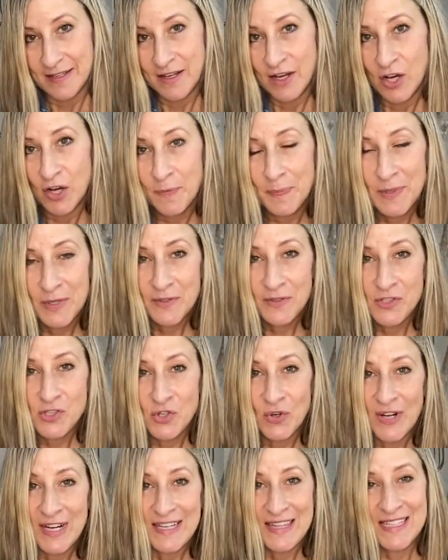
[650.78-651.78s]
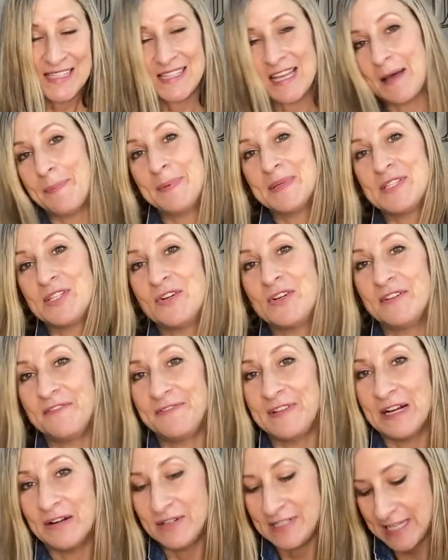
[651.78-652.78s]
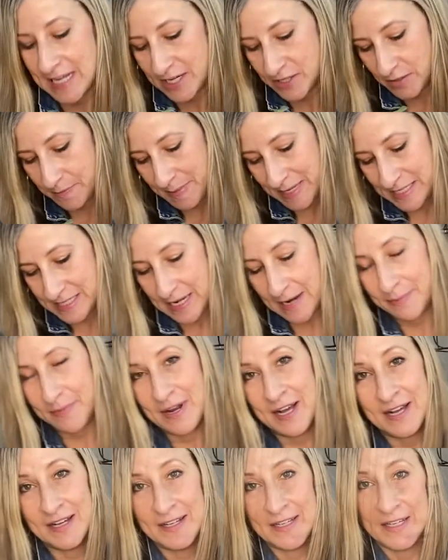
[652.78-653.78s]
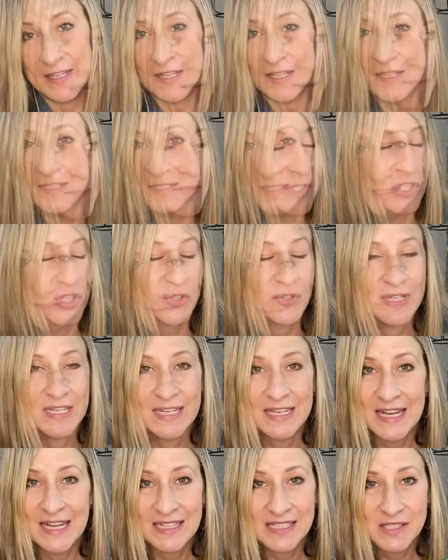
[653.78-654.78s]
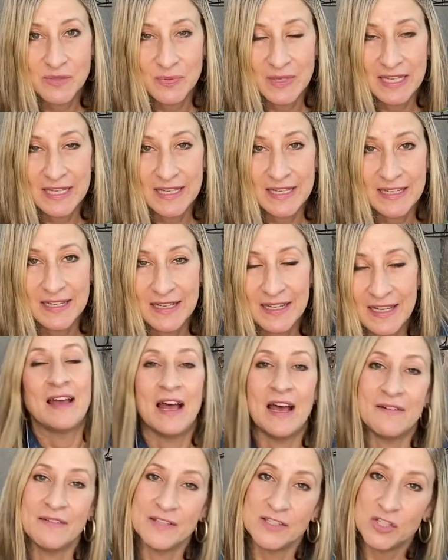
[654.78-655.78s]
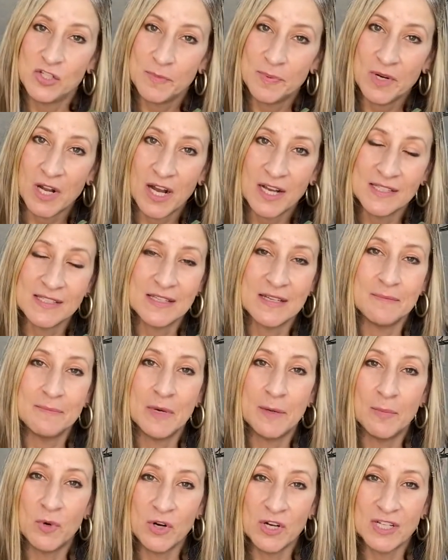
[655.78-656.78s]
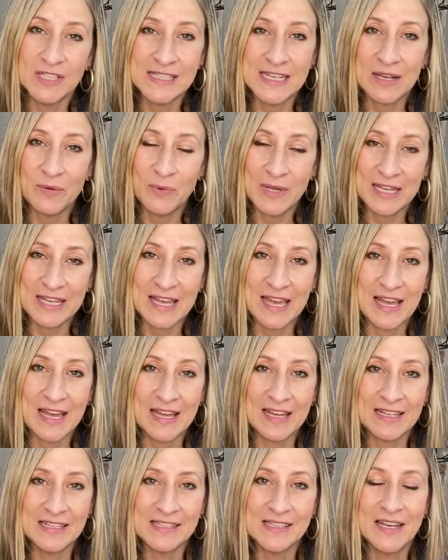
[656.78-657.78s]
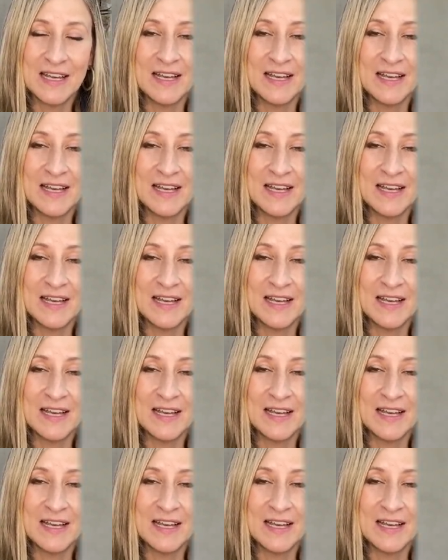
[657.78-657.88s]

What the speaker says: Hope you enjoyed this episode of Flower Tangent by Deborah. Tune in next week. Have a super awesome Memorial Day weekend.